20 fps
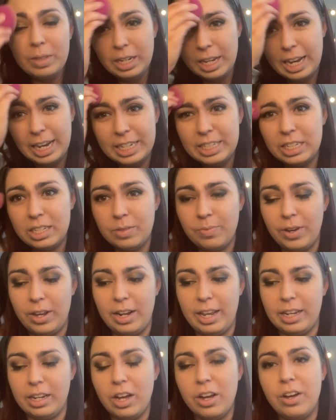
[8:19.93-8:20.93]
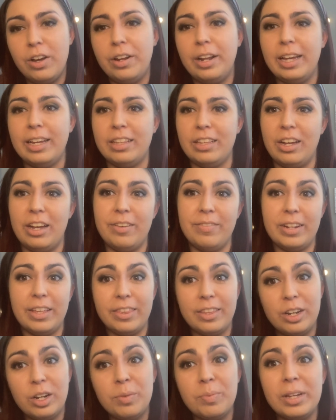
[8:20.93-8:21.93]
I just felt like, oh, like not even a
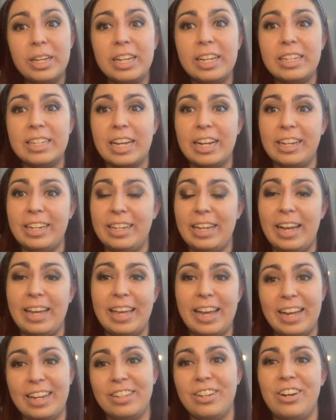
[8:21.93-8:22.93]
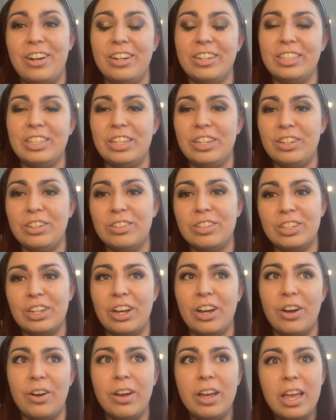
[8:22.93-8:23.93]
therapist I can't talk to.
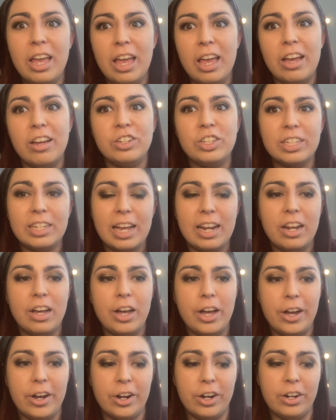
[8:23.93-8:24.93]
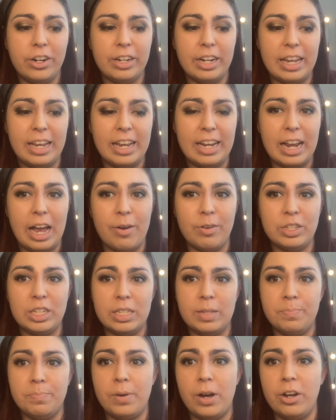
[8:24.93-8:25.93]
So it was just kind of hard and I would
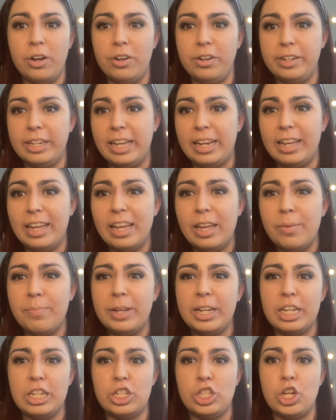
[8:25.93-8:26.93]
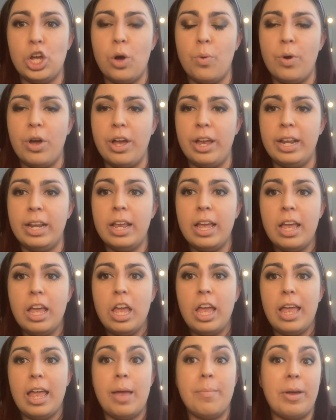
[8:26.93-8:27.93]
just bottle it in because no one
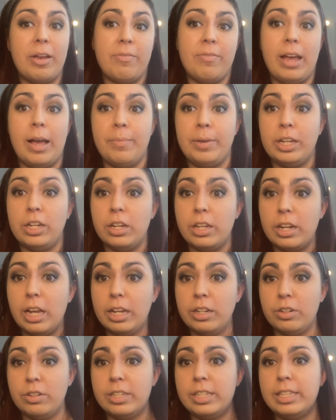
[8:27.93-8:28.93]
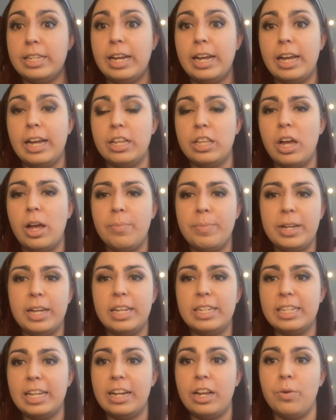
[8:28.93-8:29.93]
in my family could understand. Not
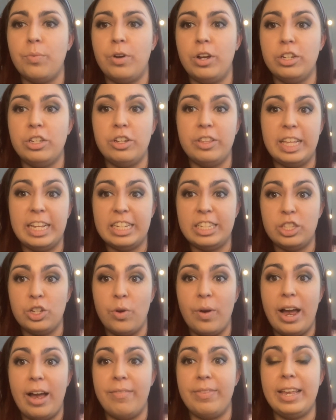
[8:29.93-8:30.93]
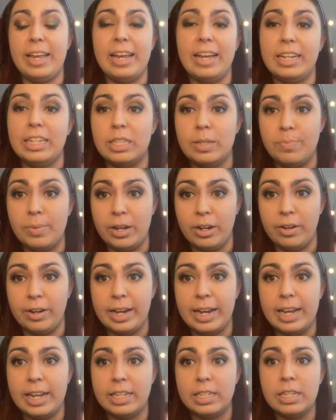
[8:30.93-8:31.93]
because they didn't want to, they just don't have the
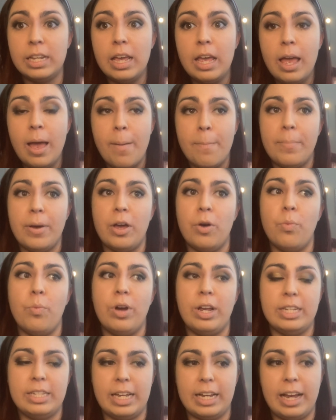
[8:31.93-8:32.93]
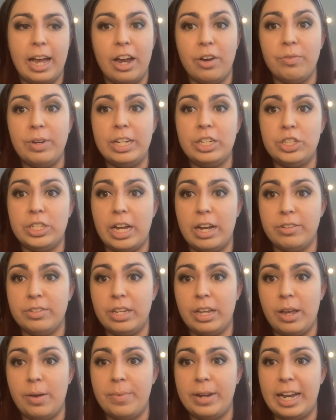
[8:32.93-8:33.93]
experience. But once I kind of reached out
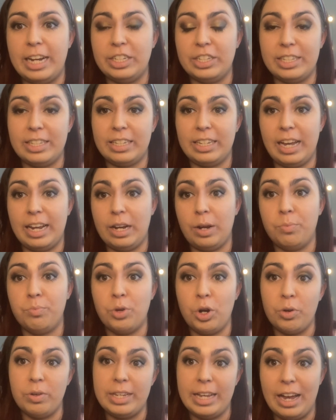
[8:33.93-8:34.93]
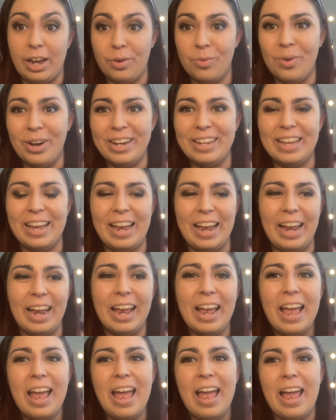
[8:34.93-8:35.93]
to him and I just kind of broke down one
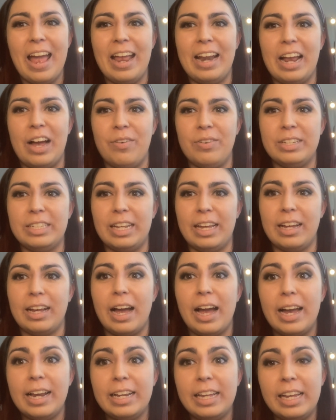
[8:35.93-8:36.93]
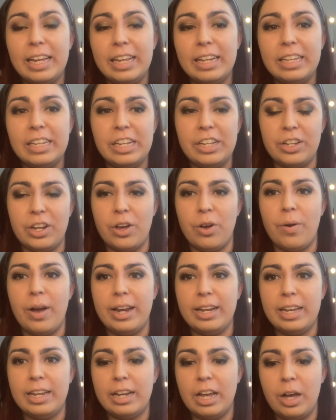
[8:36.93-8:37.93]
day and I was like, I
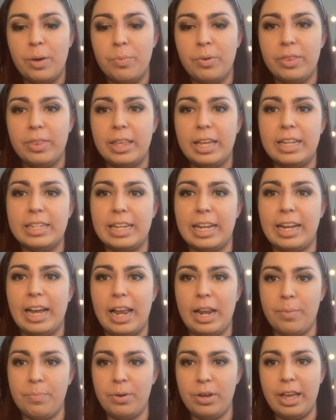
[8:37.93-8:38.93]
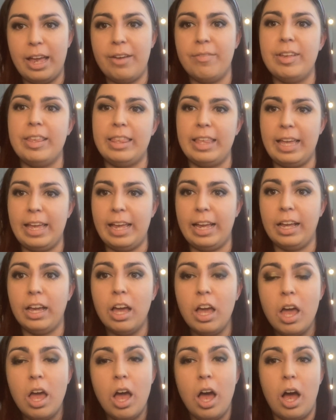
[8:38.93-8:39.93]
need help with this. I kind of put everything
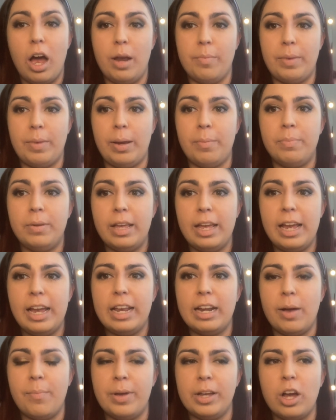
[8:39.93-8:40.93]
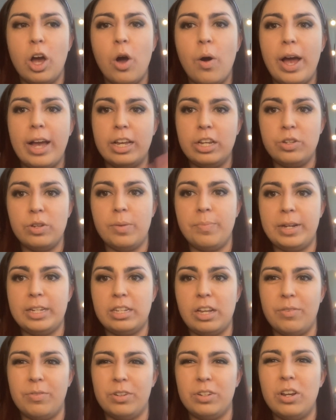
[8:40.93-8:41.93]
on my plate and I'm like, oh, I can do it
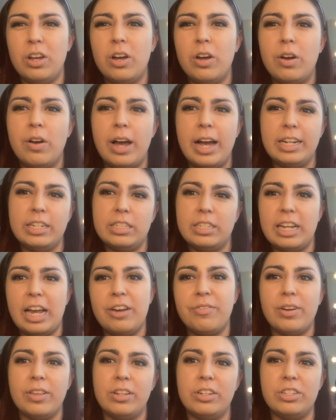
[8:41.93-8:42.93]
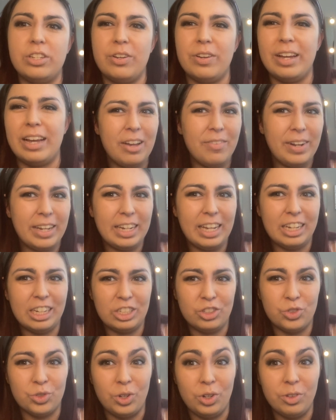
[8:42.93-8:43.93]
myself, or no, I'd rather do it. I'm like a
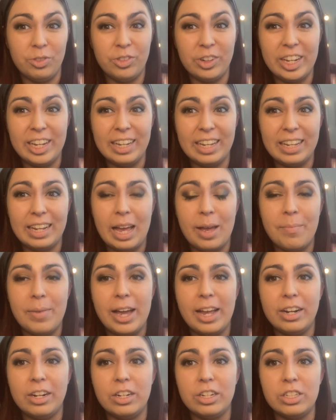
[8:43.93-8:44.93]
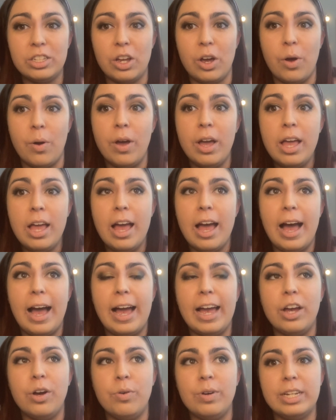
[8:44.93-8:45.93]
control freak in that matter. So
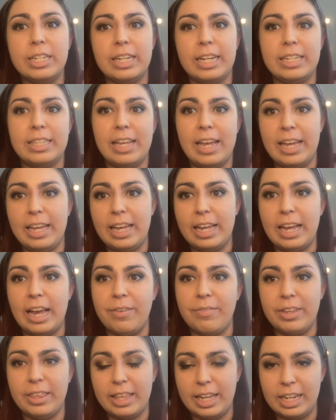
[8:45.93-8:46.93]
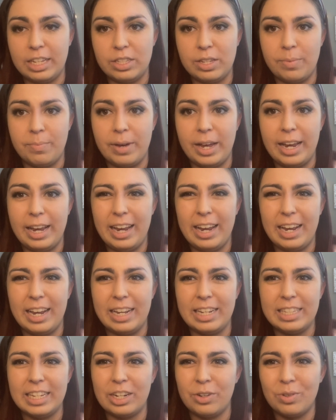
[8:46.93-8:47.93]
I always like taking everything into my
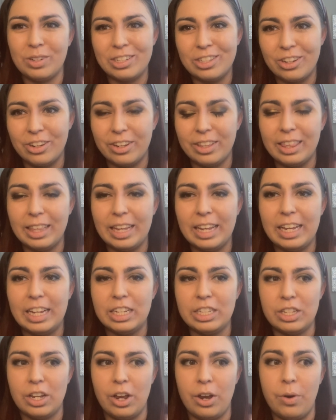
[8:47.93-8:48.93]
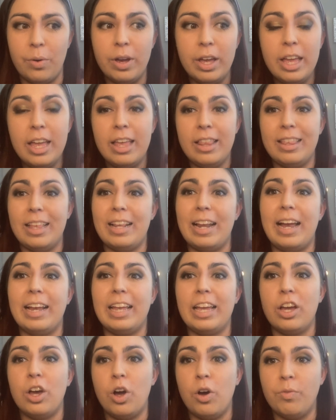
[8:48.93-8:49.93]
hands, like with certain things. So then I
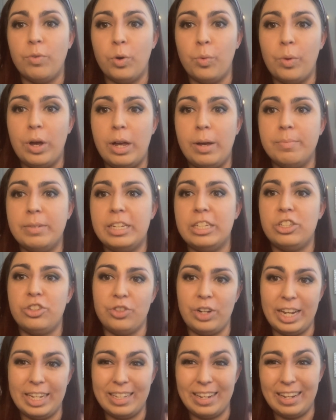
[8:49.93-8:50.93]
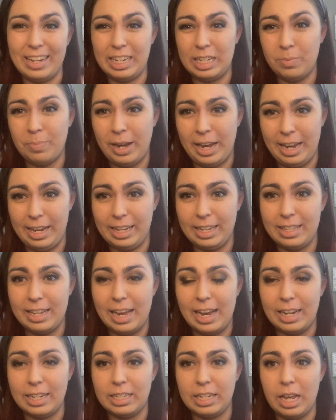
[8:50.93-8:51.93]
get overwhelmed and stressed and these panic
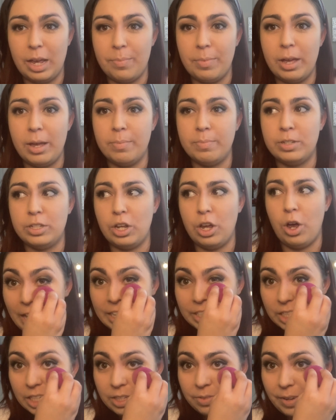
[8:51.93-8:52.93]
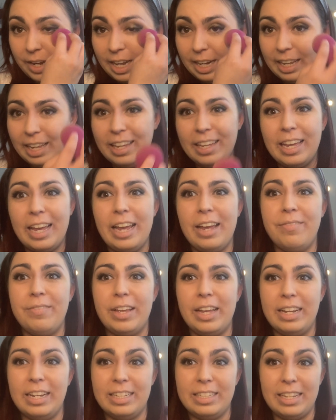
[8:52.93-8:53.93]
attacks come up. So I just finally caved
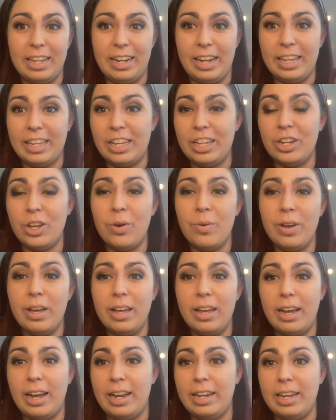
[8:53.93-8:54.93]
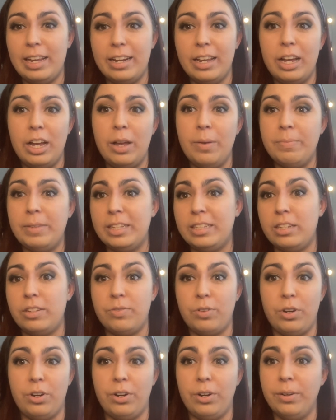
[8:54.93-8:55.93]
in and said like, you know what? I need help. This is
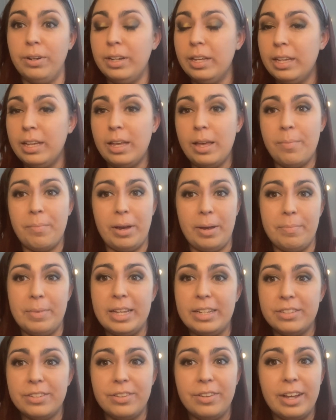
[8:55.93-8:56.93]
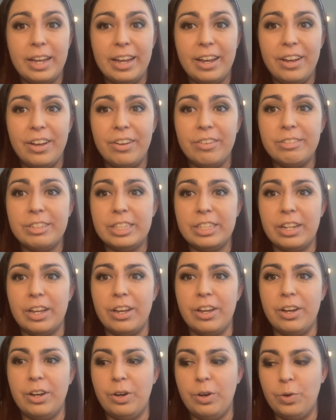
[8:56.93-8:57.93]
for my mental health.
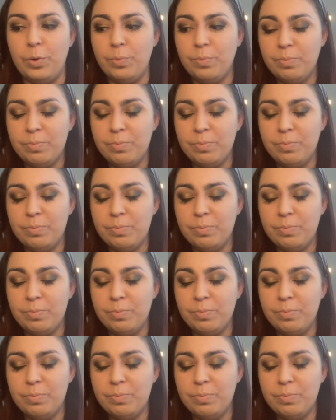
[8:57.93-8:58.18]
So